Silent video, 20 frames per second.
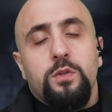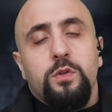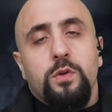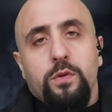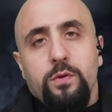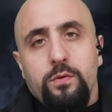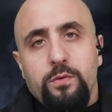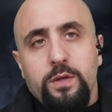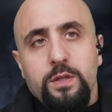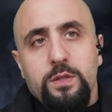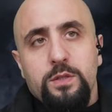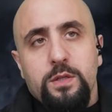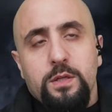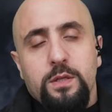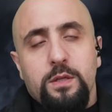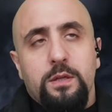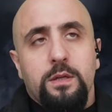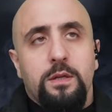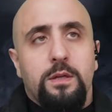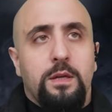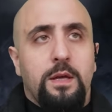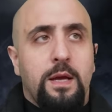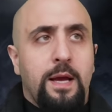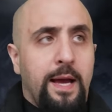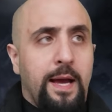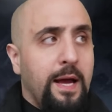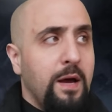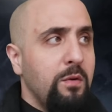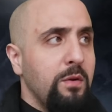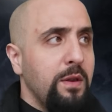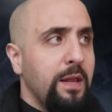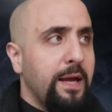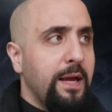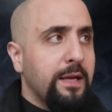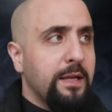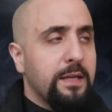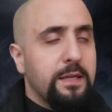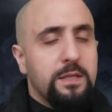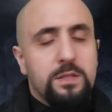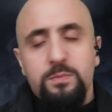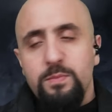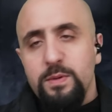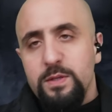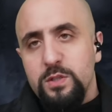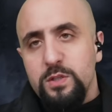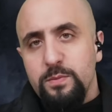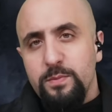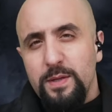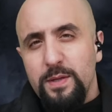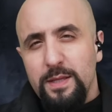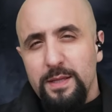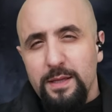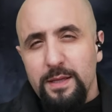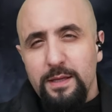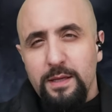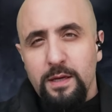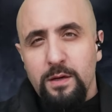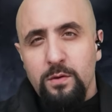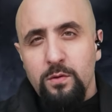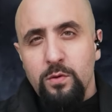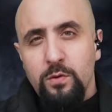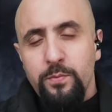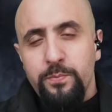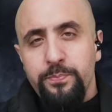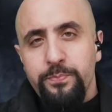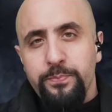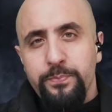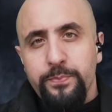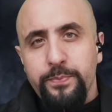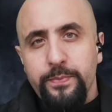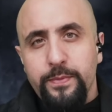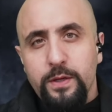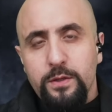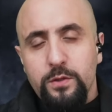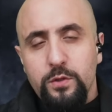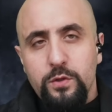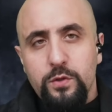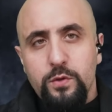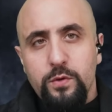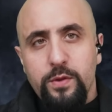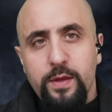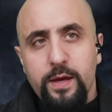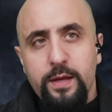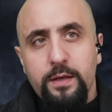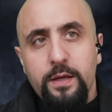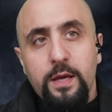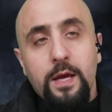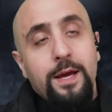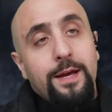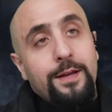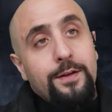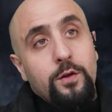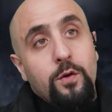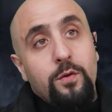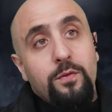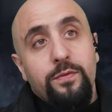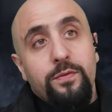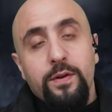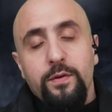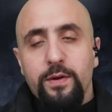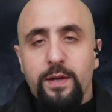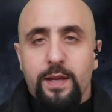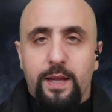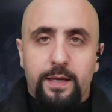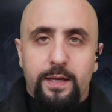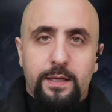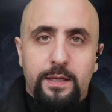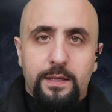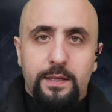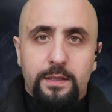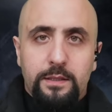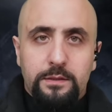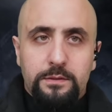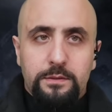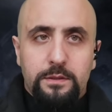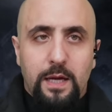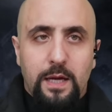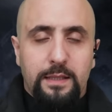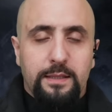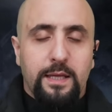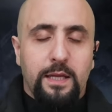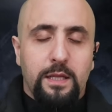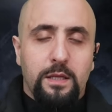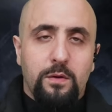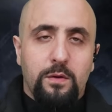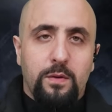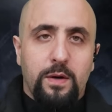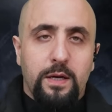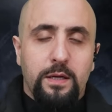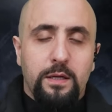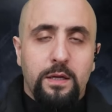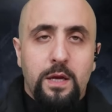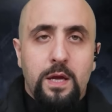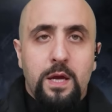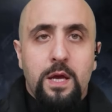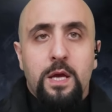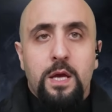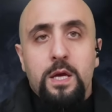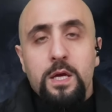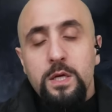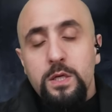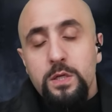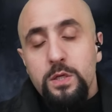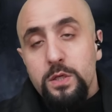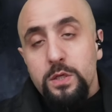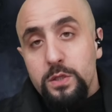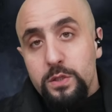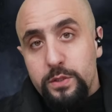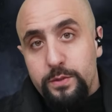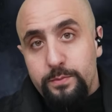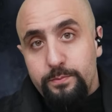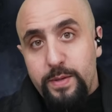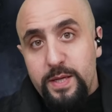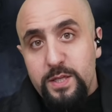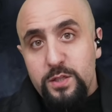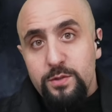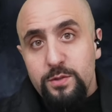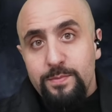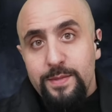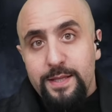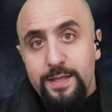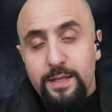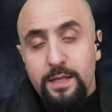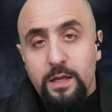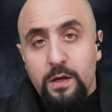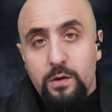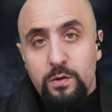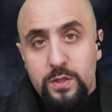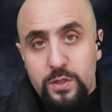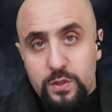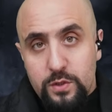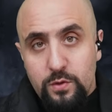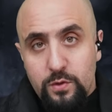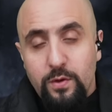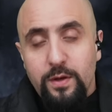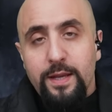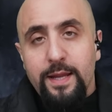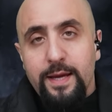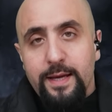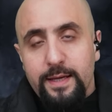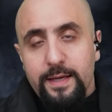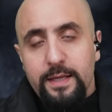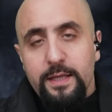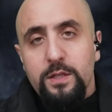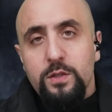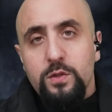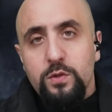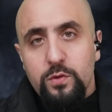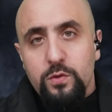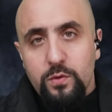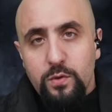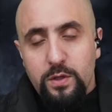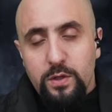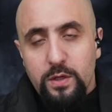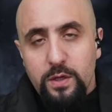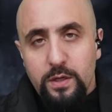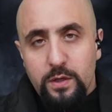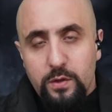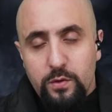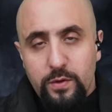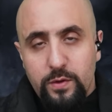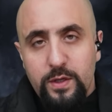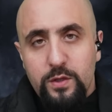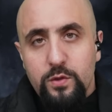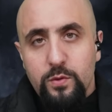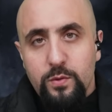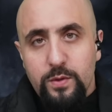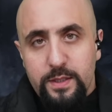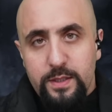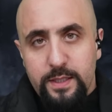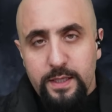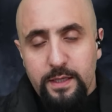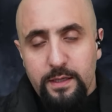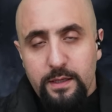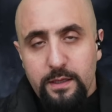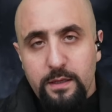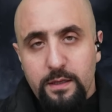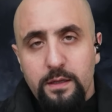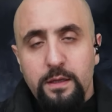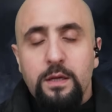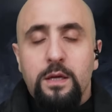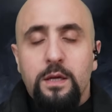to the region. How likely is Benjamin Netanyahu to do that? No, very likely. I'll tell you why. Benjamin Netanyahu is not likely to agree to a deal